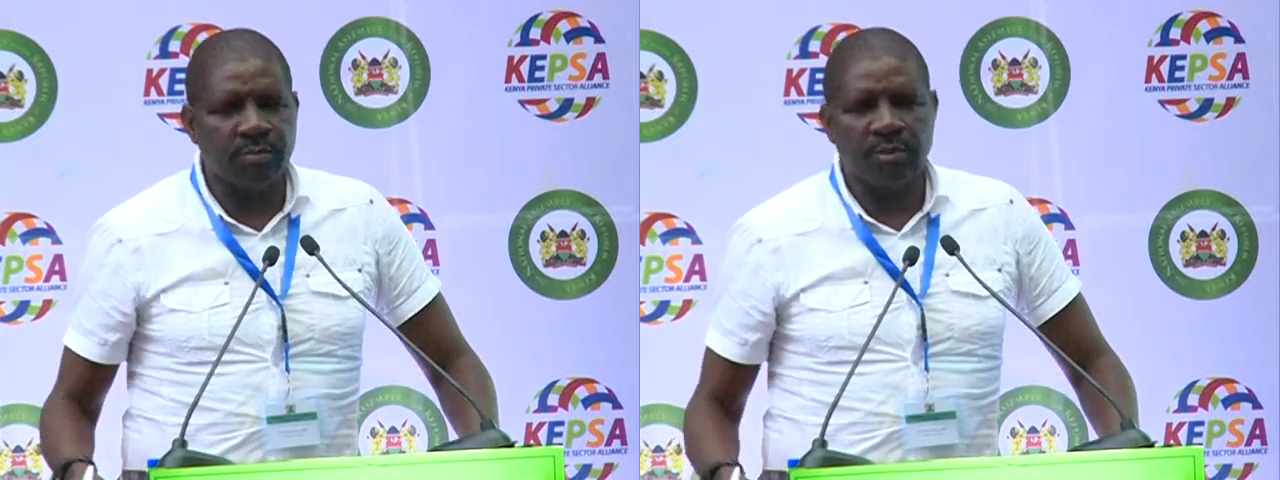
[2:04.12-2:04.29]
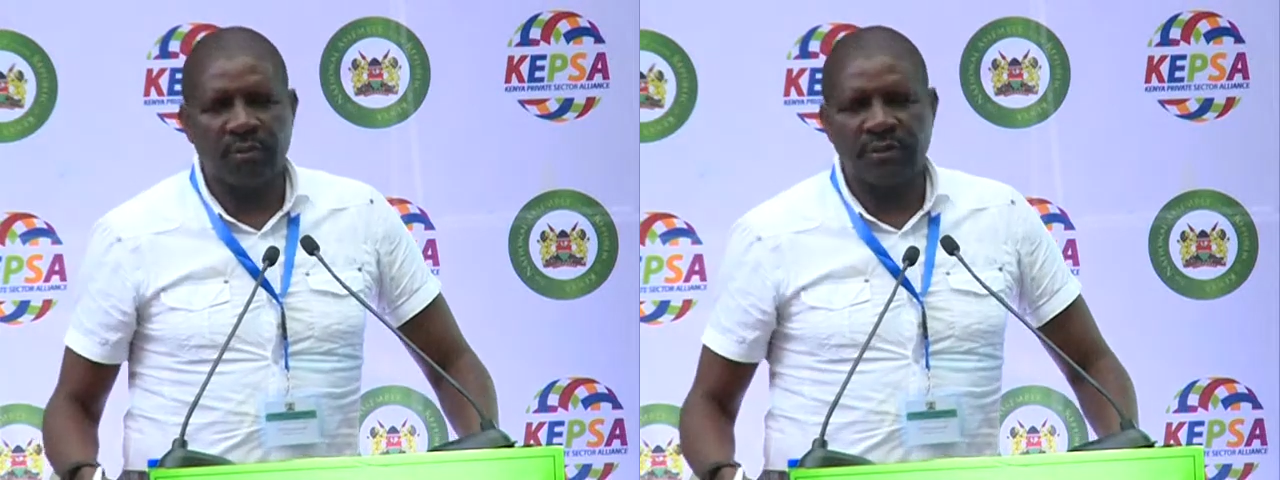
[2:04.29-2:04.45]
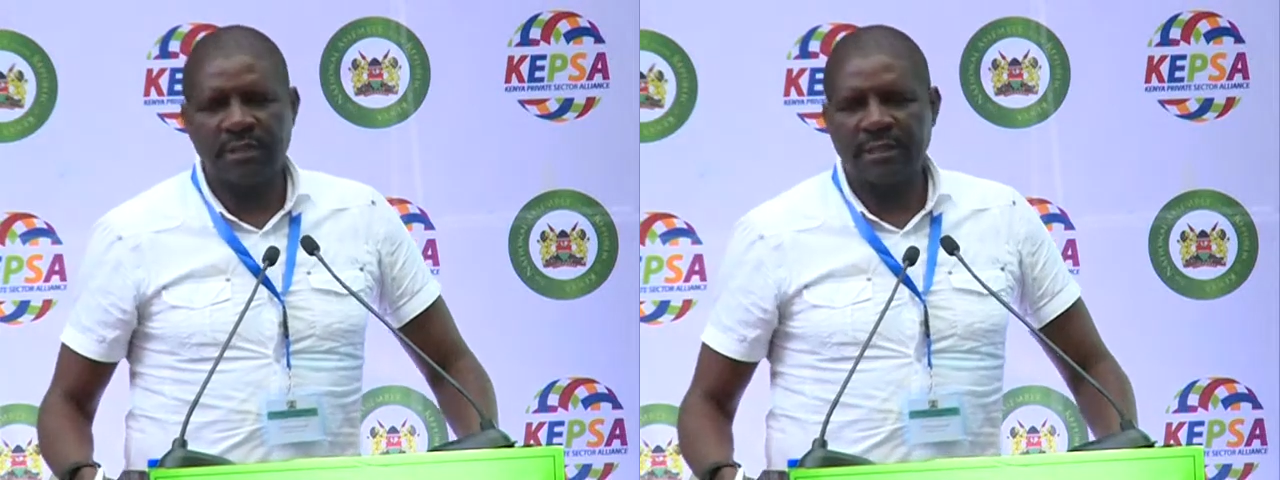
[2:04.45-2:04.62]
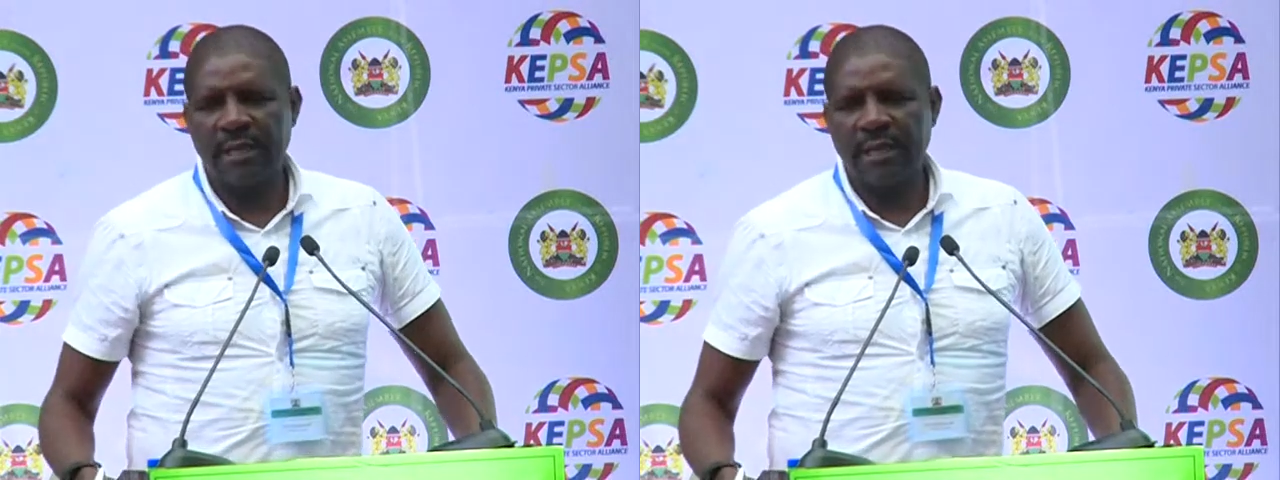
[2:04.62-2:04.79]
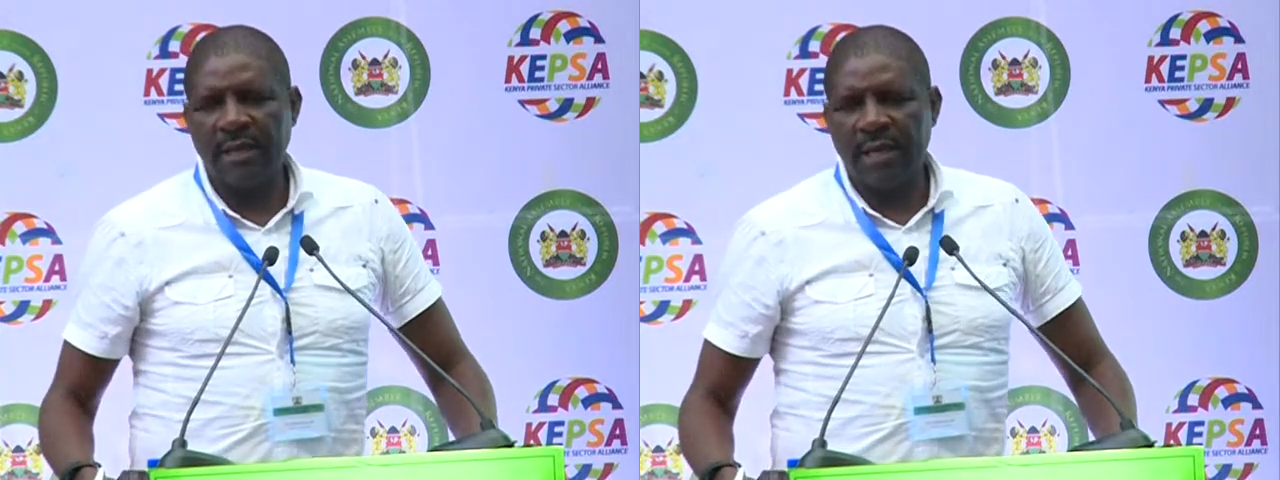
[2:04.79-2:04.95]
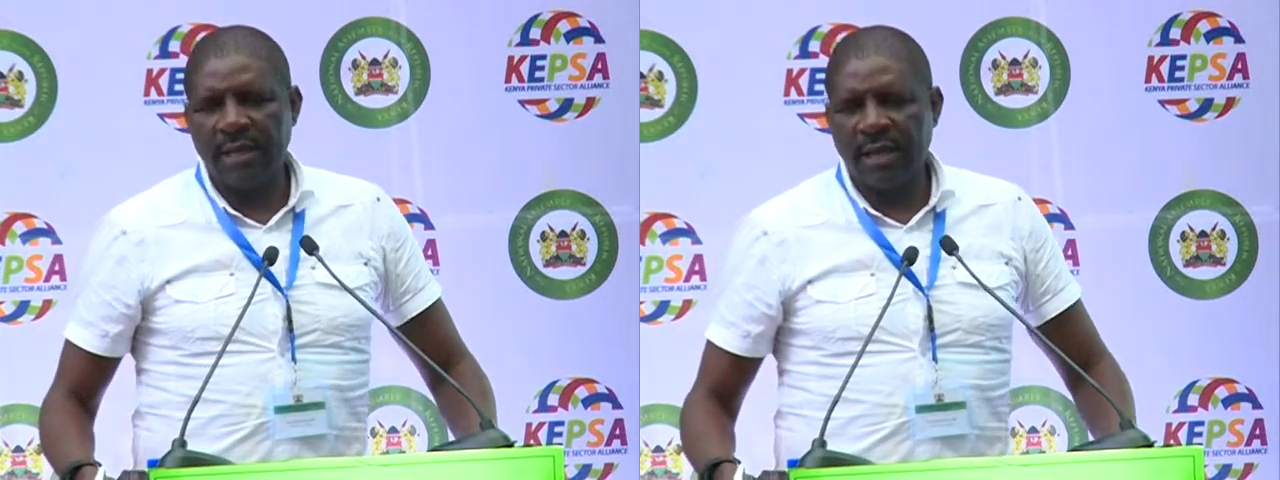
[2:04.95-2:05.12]
Province,
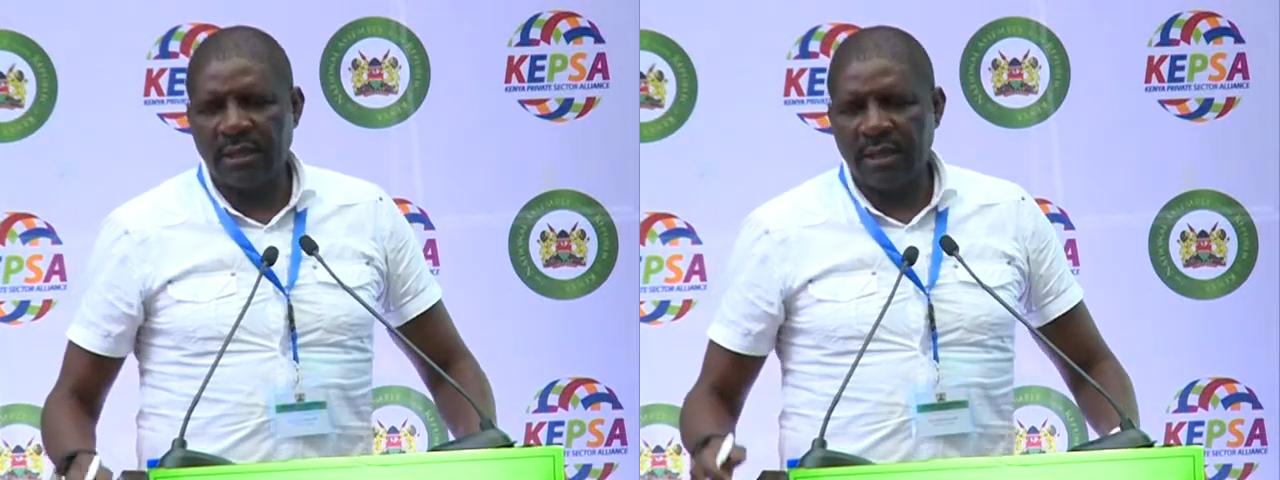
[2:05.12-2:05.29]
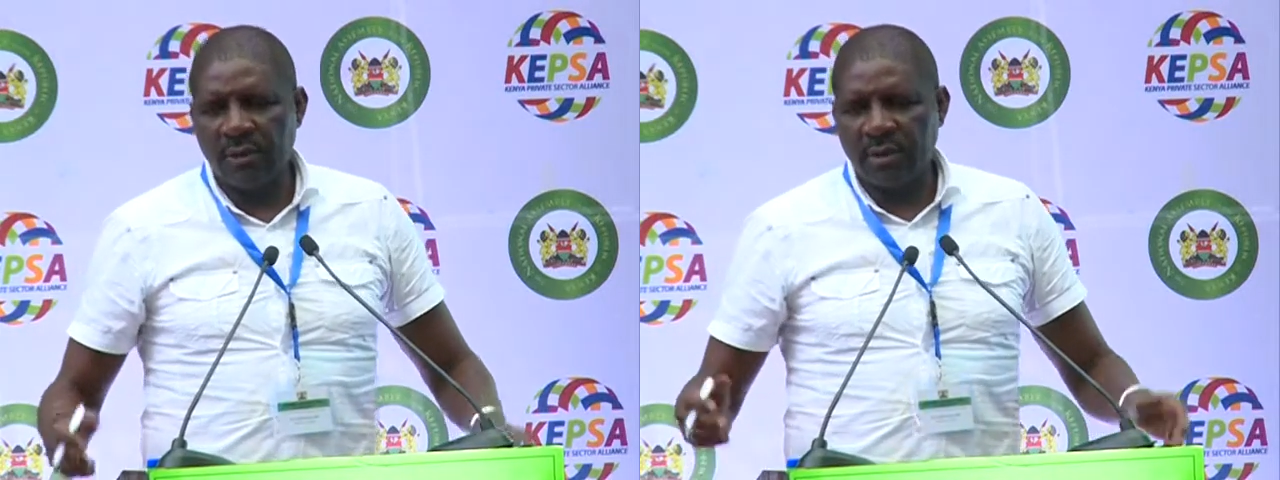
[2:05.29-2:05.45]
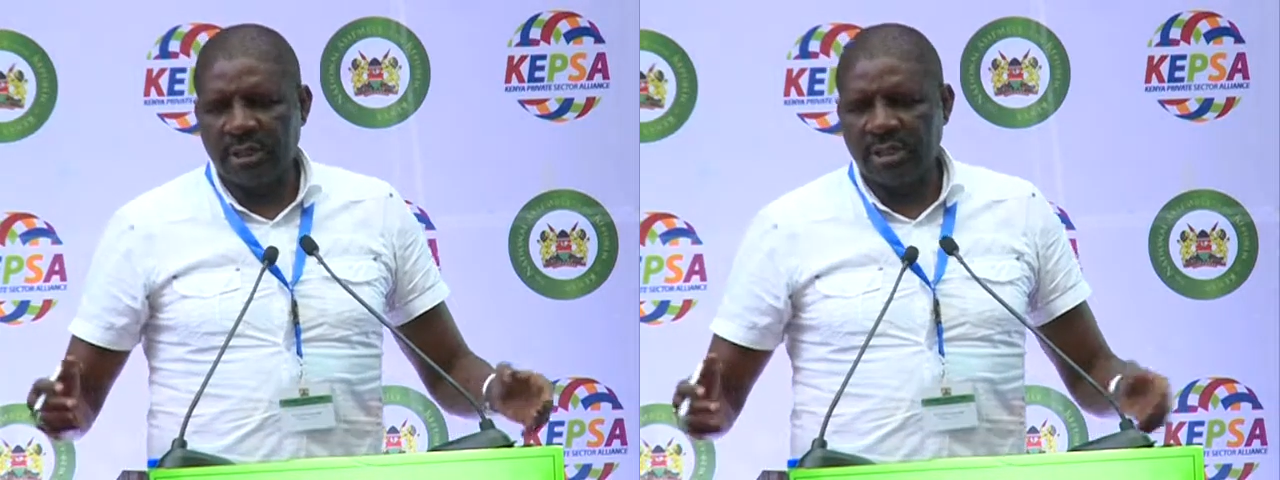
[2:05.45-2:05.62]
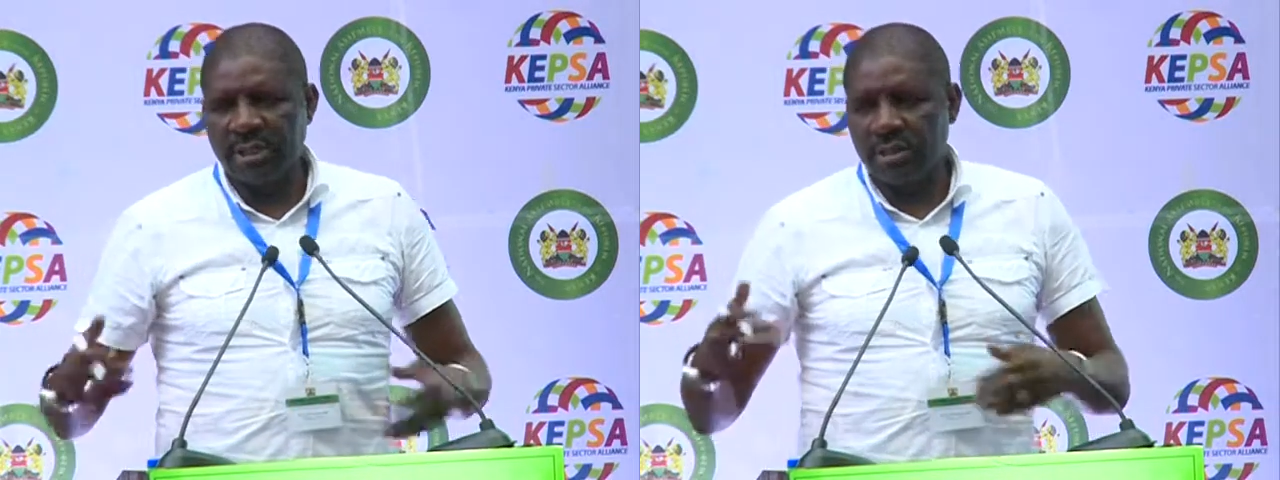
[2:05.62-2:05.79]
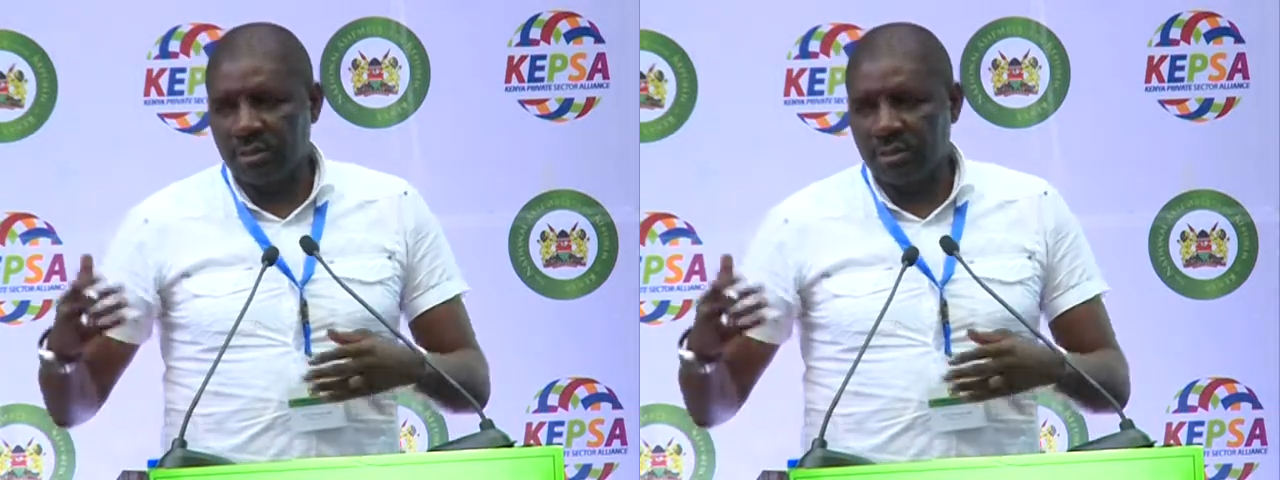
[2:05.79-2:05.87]
and they wanted